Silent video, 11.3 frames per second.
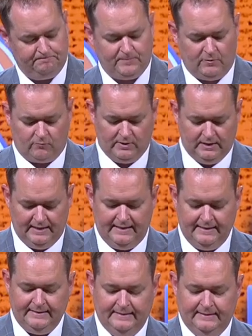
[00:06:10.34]

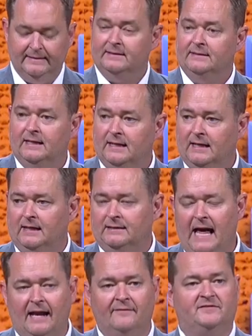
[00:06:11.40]
Really, a
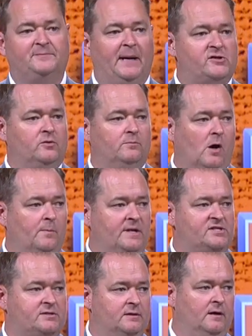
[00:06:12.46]
lot of special
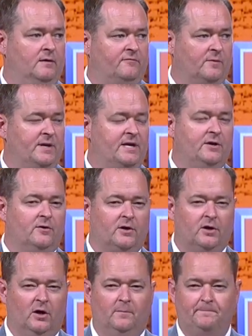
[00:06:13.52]
moments from a year
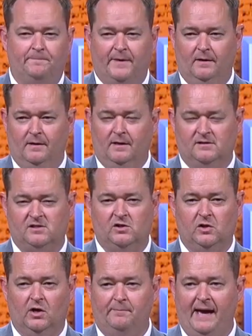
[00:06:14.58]
ago. As we
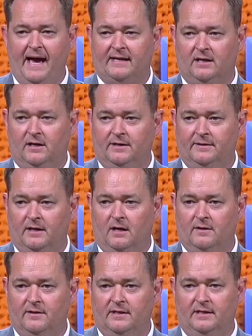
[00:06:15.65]
look back
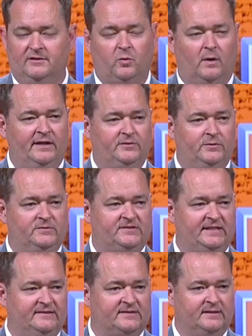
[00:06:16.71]
on the 22
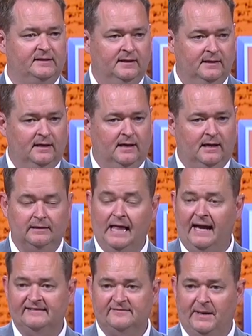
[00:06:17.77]
season, a
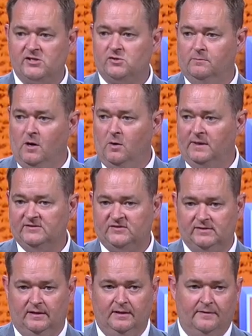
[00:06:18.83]
lot of special moments,
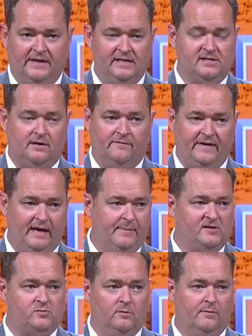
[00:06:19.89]
things that our fan
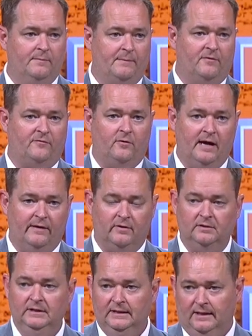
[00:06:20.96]
base will remember
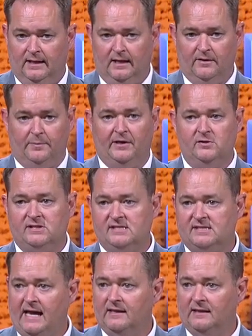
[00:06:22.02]
forever. The players
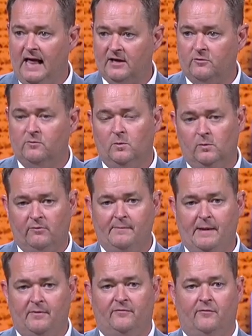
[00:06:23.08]
inside of the locker room will
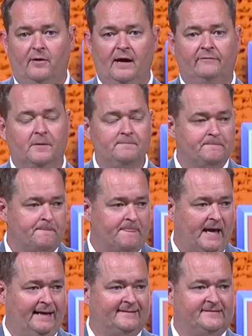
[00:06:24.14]
remember forever.
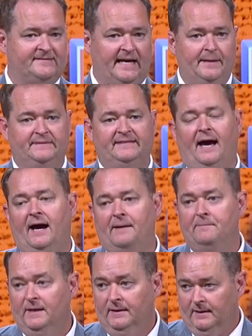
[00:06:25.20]
At the same
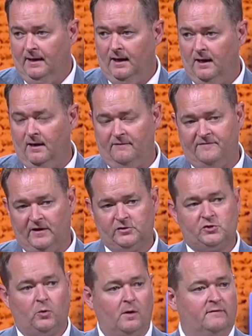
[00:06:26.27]
time, fell
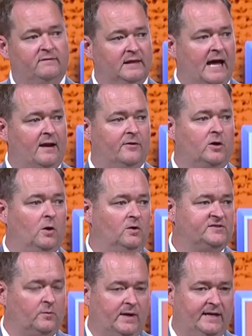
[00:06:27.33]
short of a lot of the
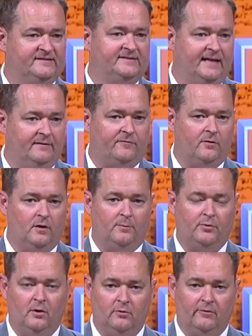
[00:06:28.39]
goals that we had set for our
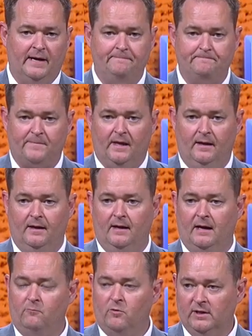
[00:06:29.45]
program. And
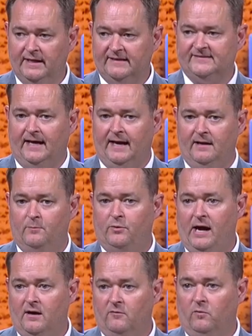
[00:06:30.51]
I'm really excited and
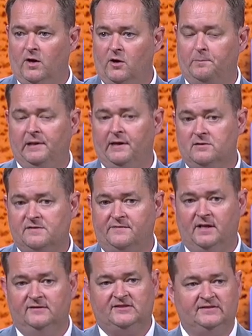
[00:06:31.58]
proud of what our players have
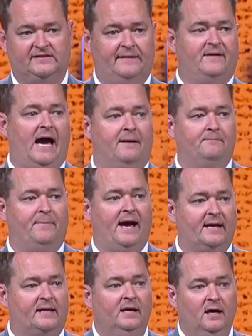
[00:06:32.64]
done since they've gotten
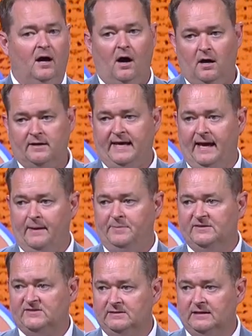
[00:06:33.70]
back on
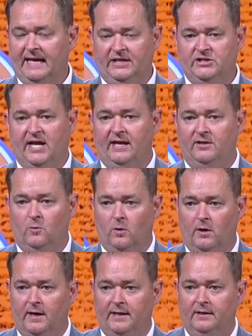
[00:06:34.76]
campus in late
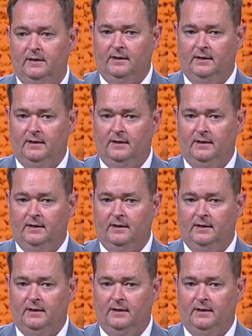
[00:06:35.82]
January.